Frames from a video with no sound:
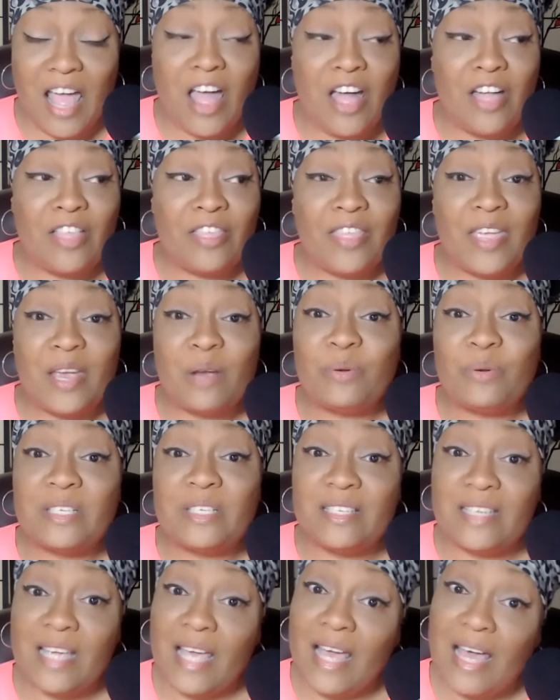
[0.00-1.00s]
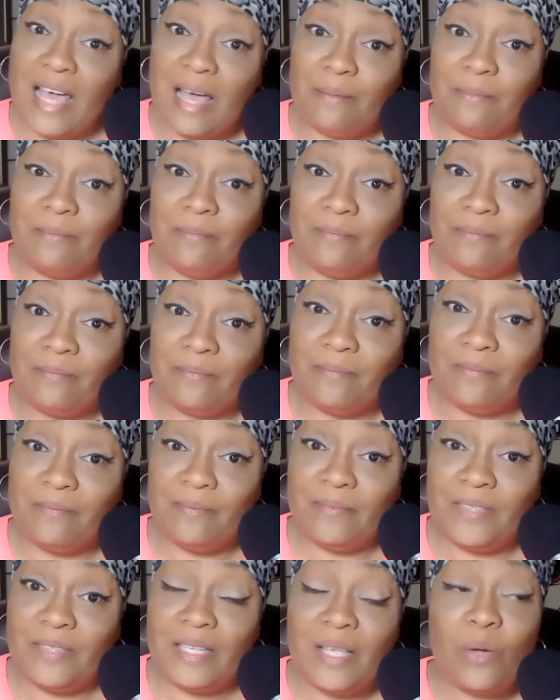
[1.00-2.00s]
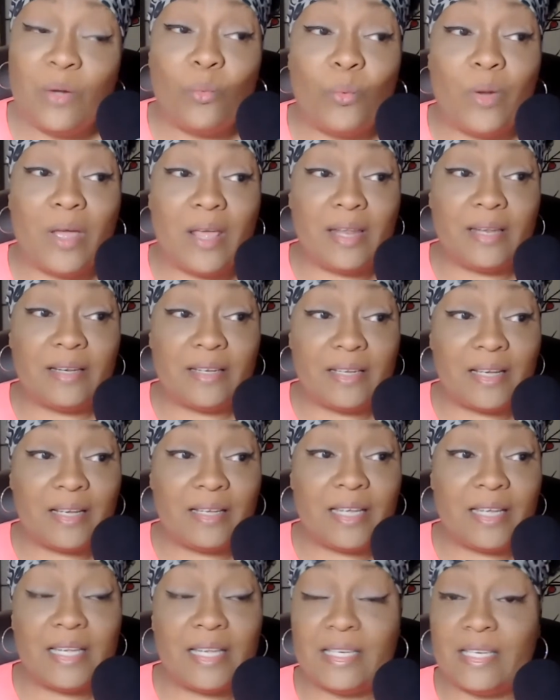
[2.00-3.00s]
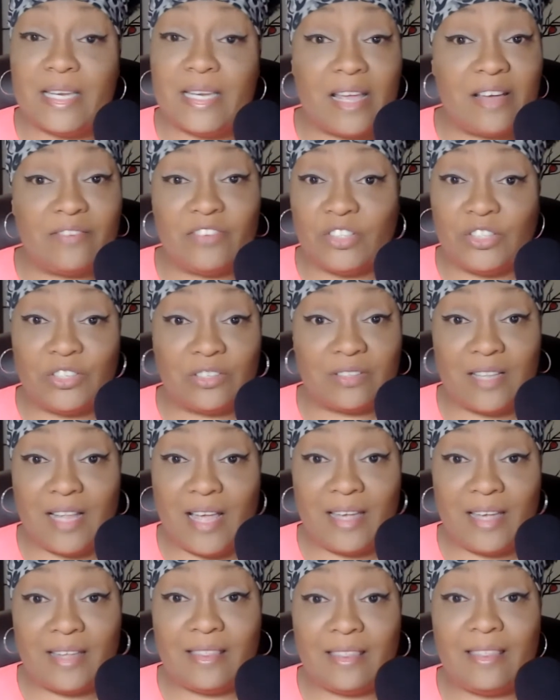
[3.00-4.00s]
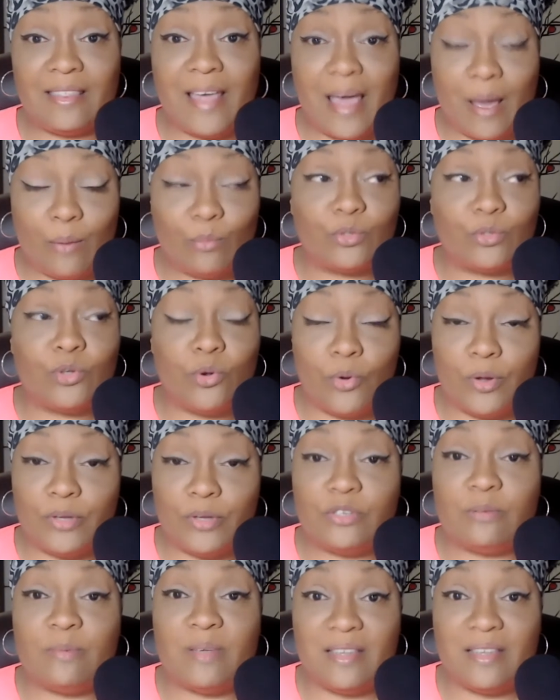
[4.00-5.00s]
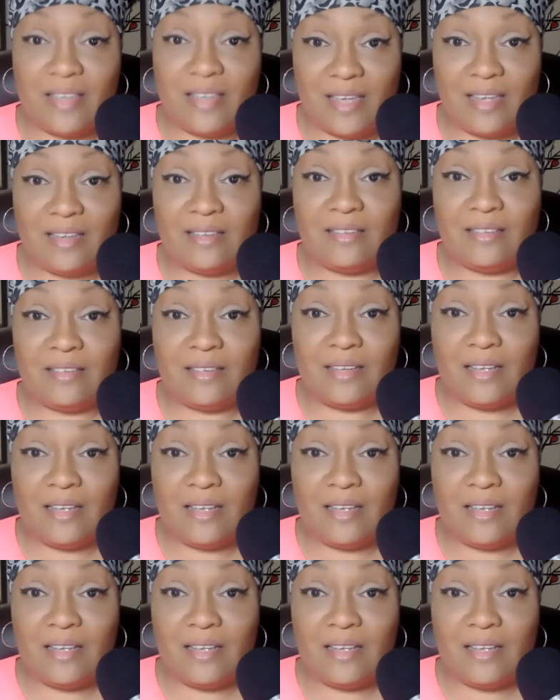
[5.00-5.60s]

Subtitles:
there was a time when it never looked like that was going to be the case